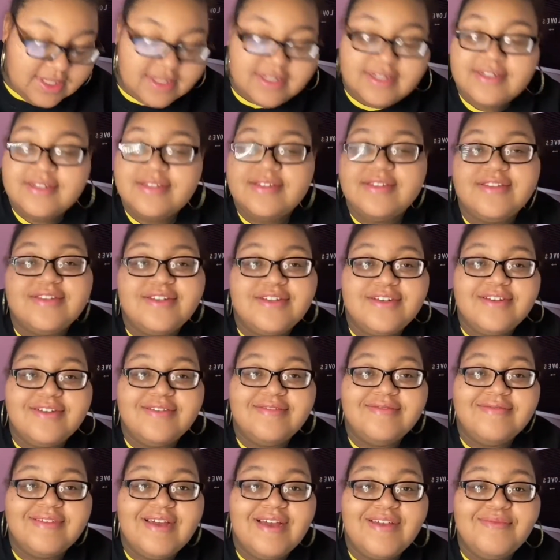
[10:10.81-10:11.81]
It's
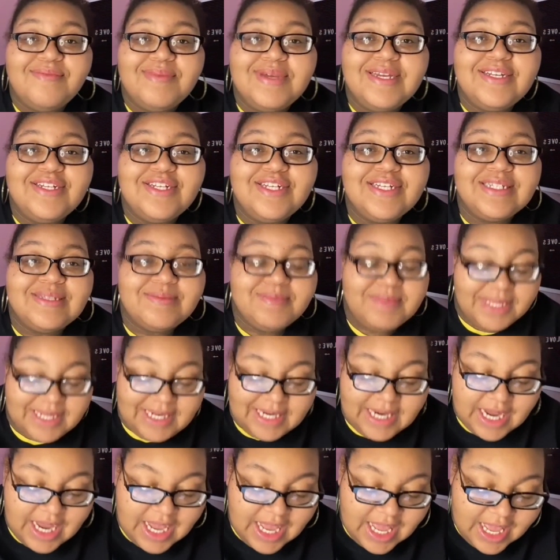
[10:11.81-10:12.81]
35 pages, but
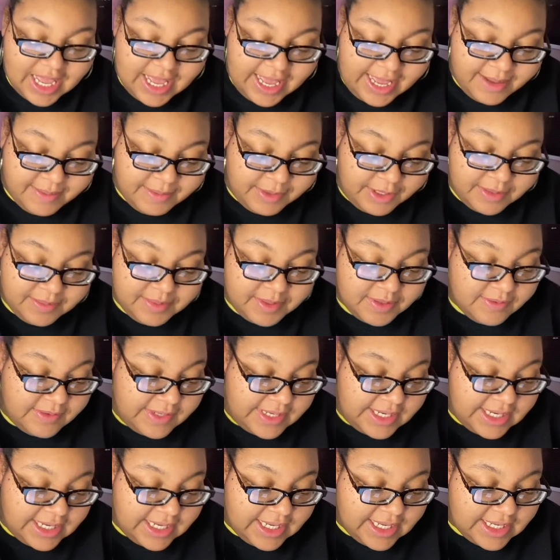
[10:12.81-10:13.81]
I'm going to be
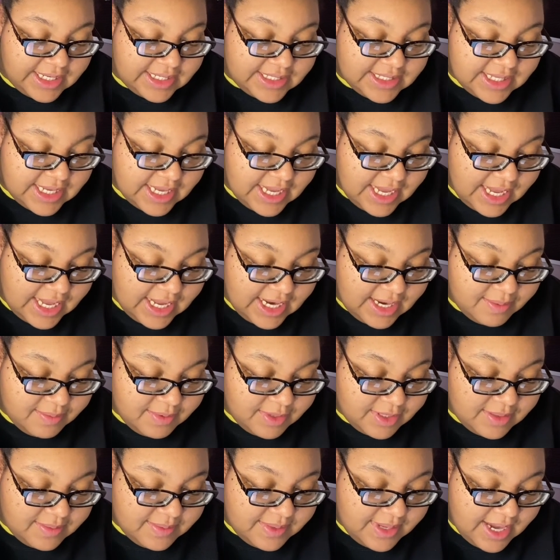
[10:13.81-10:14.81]
reading it and I'm
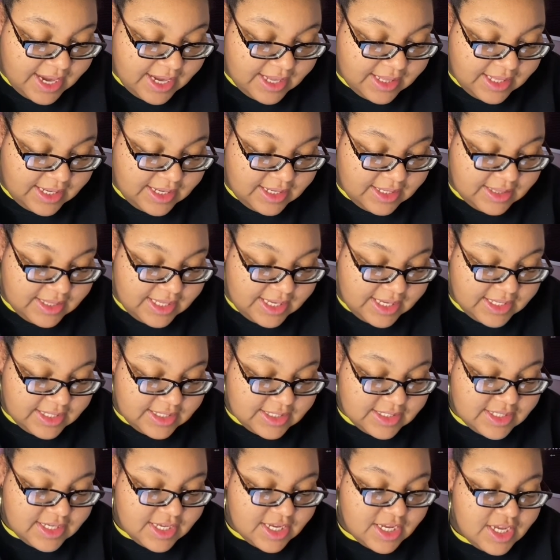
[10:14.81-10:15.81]
going to be highlighting
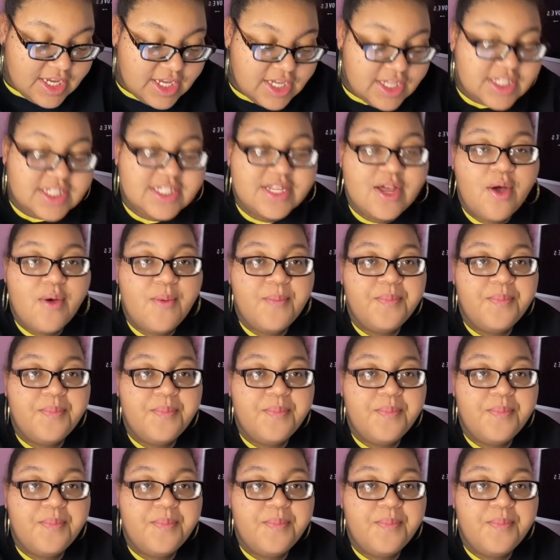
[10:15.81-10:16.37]
things. So